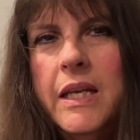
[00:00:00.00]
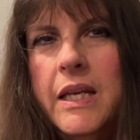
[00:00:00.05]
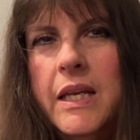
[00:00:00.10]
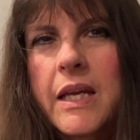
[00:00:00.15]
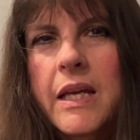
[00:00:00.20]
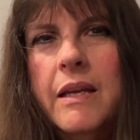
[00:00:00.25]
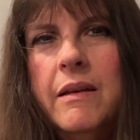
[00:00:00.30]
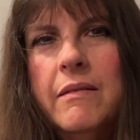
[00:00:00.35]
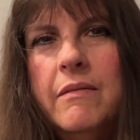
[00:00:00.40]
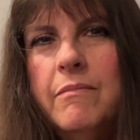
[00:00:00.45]

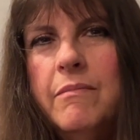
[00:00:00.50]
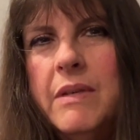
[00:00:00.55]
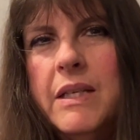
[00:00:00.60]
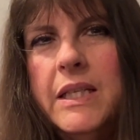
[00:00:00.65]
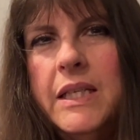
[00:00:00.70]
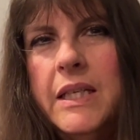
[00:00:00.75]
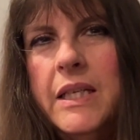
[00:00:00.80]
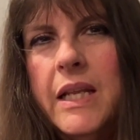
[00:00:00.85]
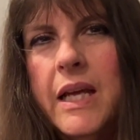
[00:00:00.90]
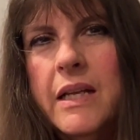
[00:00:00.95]
And
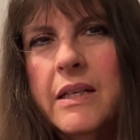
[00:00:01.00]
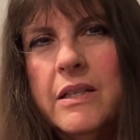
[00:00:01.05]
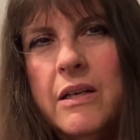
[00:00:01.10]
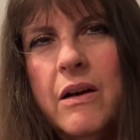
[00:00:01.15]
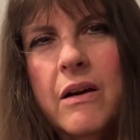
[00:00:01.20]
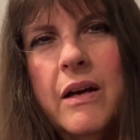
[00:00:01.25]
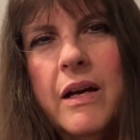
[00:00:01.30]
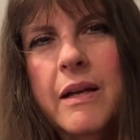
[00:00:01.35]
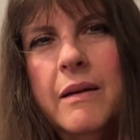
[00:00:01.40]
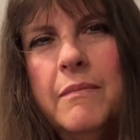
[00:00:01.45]
missing that
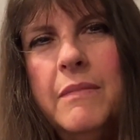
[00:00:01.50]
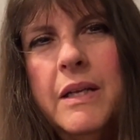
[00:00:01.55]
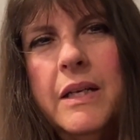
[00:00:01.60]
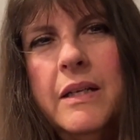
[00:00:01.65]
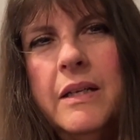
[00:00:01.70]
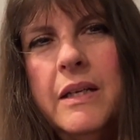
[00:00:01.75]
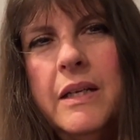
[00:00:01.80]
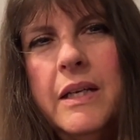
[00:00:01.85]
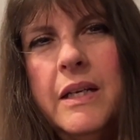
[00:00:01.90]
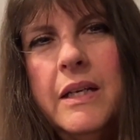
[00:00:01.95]
time,
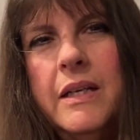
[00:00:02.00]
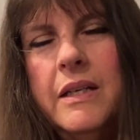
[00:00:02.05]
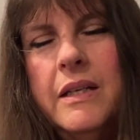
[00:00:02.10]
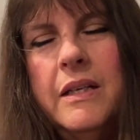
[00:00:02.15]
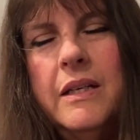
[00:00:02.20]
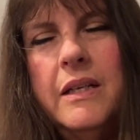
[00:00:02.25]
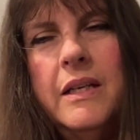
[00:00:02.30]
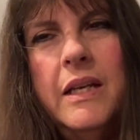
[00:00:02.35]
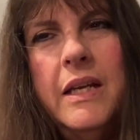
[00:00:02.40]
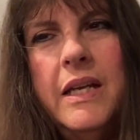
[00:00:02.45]
and
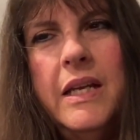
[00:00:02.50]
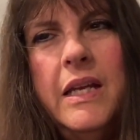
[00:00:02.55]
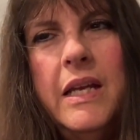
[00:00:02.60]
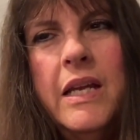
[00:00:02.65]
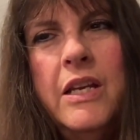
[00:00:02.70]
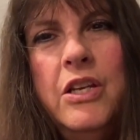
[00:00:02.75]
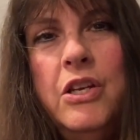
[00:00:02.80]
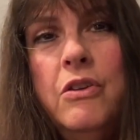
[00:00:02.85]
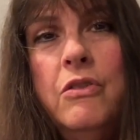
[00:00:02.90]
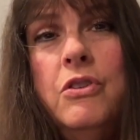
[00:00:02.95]

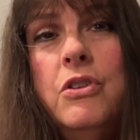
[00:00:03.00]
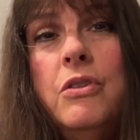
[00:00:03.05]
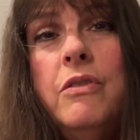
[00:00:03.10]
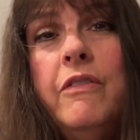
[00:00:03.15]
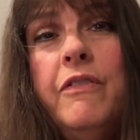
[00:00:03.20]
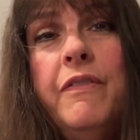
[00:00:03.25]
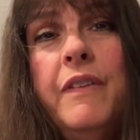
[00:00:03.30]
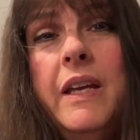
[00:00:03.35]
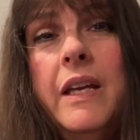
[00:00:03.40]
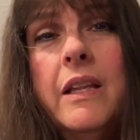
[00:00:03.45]
you do
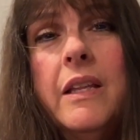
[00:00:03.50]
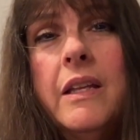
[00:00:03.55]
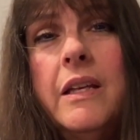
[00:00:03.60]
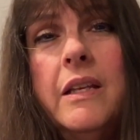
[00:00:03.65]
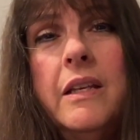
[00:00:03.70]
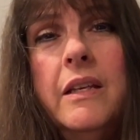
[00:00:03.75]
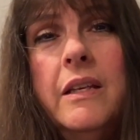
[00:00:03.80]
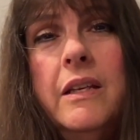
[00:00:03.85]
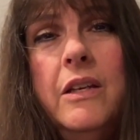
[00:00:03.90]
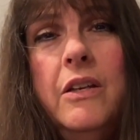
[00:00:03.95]
feel
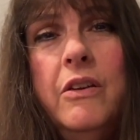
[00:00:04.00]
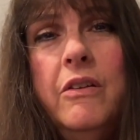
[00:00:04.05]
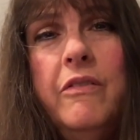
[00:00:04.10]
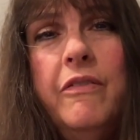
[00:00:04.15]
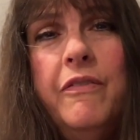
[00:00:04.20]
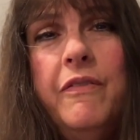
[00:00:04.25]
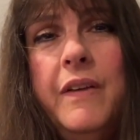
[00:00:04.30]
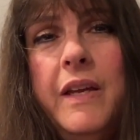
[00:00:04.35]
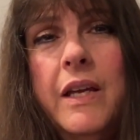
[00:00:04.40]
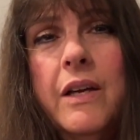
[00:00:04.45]
it. You
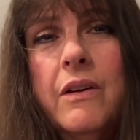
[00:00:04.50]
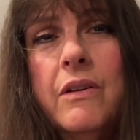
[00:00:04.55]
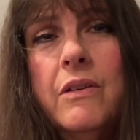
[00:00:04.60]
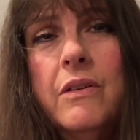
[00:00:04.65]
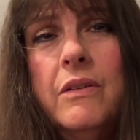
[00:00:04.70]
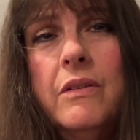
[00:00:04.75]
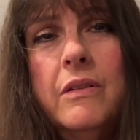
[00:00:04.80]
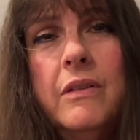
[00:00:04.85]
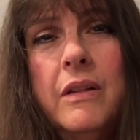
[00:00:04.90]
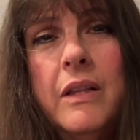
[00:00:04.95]

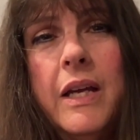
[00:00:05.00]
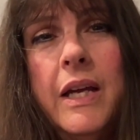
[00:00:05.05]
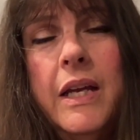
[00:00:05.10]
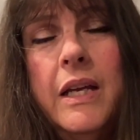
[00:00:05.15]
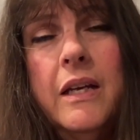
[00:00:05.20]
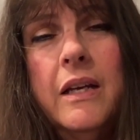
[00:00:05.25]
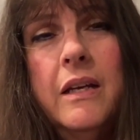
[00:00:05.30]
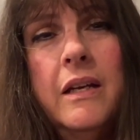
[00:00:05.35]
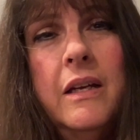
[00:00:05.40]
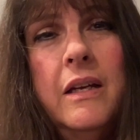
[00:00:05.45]
feel
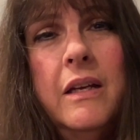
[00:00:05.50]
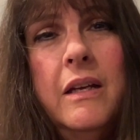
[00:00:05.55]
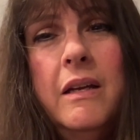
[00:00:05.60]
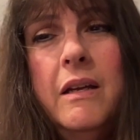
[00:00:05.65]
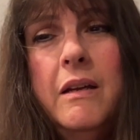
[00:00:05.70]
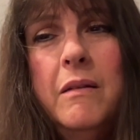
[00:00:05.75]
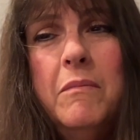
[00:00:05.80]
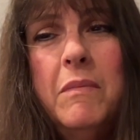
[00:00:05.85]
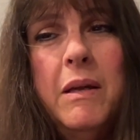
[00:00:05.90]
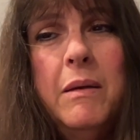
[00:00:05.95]
like
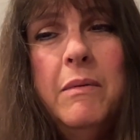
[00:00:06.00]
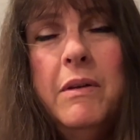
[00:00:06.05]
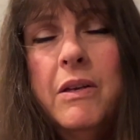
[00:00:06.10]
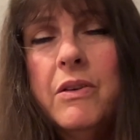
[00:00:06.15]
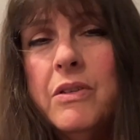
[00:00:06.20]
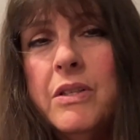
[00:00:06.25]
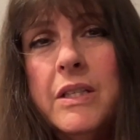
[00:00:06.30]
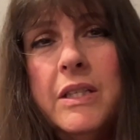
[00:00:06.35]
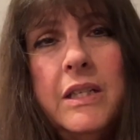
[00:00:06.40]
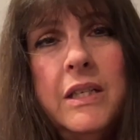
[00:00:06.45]
maybe you're
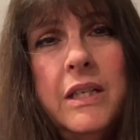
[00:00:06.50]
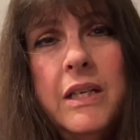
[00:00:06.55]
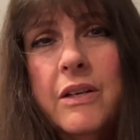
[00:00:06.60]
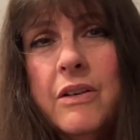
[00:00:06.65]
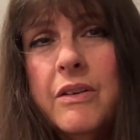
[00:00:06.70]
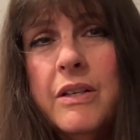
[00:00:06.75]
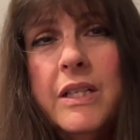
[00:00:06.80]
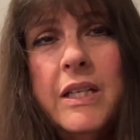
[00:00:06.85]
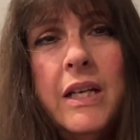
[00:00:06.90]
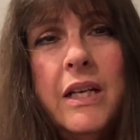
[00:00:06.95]
just
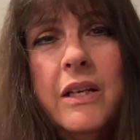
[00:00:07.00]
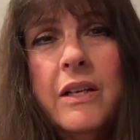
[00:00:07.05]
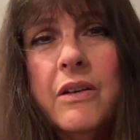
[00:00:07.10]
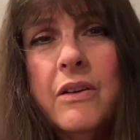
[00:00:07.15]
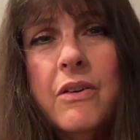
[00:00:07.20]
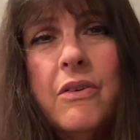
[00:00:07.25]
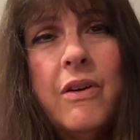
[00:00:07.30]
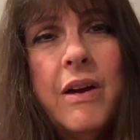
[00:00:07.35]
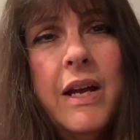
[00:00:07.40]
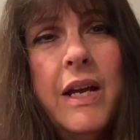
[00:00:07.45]
irritated or
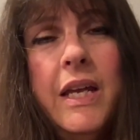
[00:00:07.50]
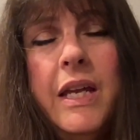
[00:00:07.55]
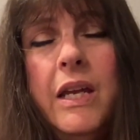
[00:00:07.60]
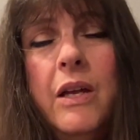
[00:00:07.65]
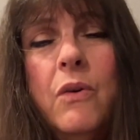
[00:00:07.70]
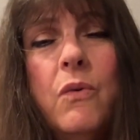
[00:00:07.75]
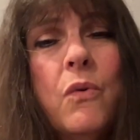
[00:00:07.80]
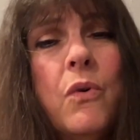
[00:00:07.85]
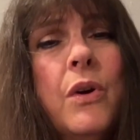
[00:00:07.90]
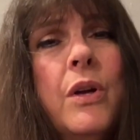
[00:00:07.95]
cranky,
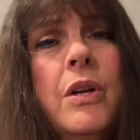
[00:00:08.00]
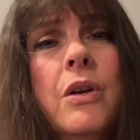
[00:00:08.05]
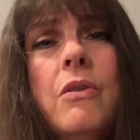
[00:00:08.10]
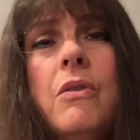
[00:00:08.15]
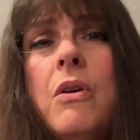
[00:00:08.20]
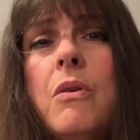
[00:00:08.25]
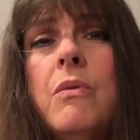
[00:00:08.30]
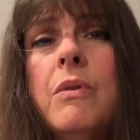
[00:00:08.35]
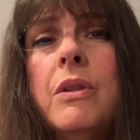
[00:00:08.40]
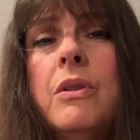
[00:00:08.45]
or you're
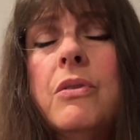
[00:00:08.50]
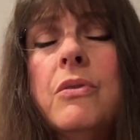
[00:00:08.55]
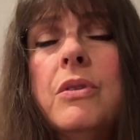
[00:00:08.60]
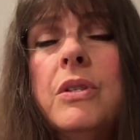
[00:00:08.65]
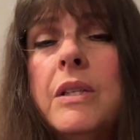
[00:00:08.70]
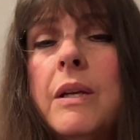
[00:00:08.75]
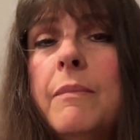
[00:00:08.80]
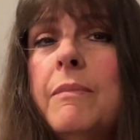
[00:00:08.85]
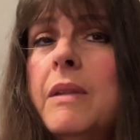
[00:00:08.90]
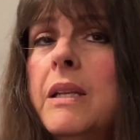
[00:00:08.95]
going through
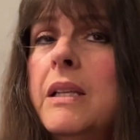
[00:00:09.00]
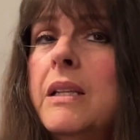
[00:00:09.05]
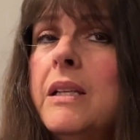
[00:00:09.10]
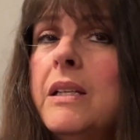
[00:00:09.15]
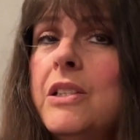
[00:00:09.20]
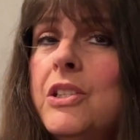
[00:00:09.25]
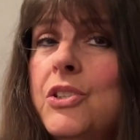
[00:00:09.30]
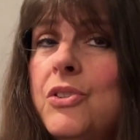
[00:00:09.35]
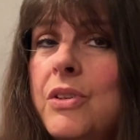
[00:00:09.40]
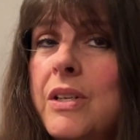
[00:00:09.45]
something
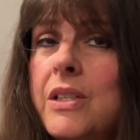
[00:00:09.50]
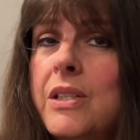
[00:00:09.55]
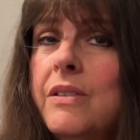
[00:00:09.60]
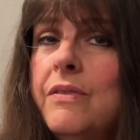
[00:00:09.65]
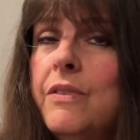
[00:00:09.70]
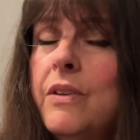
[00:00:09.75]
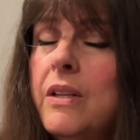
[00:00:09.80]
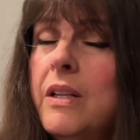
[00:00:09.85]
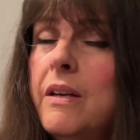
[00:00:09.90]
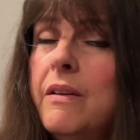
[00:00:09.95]
that's
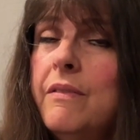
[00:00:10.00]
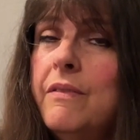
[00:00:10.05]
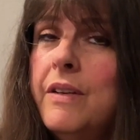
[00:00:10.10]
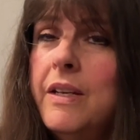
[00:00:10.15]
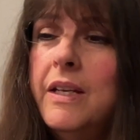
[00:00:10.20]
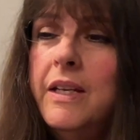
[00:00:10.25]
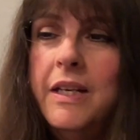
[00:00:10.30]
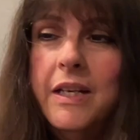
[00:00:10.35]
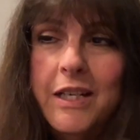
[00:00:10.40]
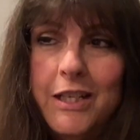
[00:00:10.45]
stressful. I've
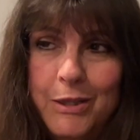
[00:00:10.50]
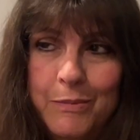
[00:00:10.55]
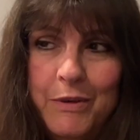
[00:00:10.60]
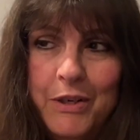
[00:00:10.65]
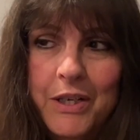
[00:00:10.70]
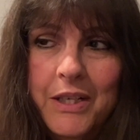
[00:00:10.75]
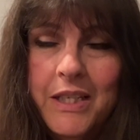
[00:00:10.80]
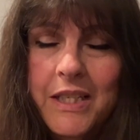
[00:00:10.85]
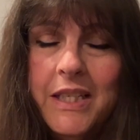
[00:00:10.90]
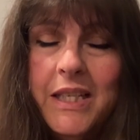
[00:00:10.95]

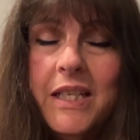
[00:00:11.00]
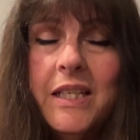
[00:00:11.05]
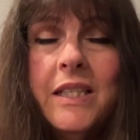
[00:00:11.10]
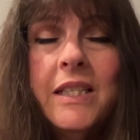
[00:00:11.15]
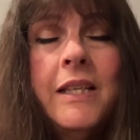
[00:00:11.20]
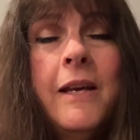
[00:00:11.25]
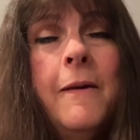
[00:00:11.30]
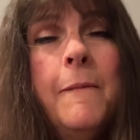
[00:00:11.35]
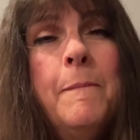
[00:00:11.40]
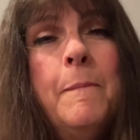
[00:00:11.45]
experienced
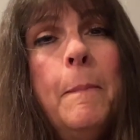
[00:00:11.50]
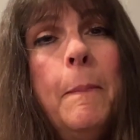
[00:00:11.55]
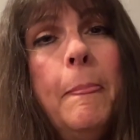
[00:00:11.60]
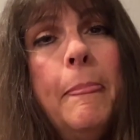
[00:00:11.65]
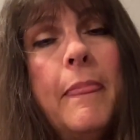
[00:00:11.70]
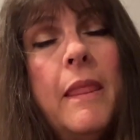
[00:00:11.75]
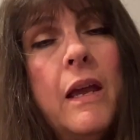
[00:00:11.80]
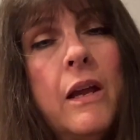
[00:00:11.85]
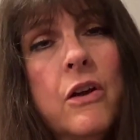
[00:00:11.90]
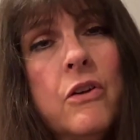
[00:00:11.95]
this.
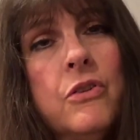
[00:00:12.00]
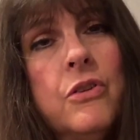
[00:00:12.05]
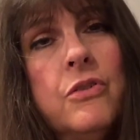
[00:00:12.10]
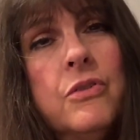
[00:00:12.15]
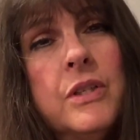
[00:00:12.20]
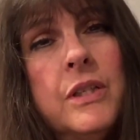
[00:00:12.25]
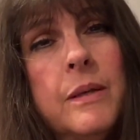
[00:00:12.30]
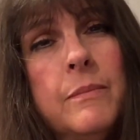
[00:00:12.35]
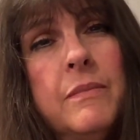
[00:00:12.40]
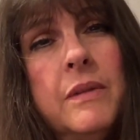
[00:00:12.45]
I go through
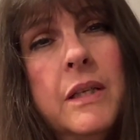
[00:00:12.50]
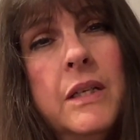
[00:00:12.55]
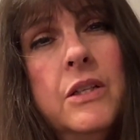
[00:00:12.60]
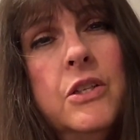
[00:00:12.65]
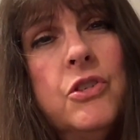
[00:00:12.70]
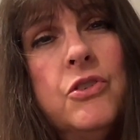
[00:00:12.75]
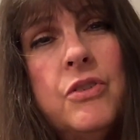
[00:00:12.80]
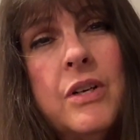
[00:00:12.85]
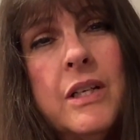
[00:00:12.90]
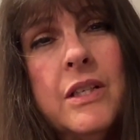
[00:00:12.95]
something
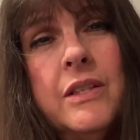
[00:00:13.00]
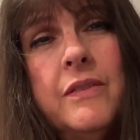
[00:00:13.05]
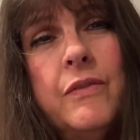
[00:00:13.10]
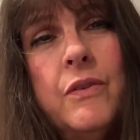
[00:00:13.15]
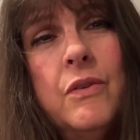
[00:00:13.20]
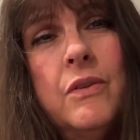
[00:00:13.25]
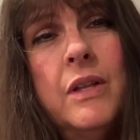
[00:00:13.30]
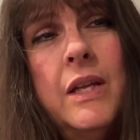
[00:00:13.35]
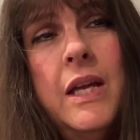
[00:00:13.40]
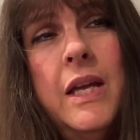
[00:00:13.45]

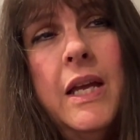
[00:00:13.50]
stressful,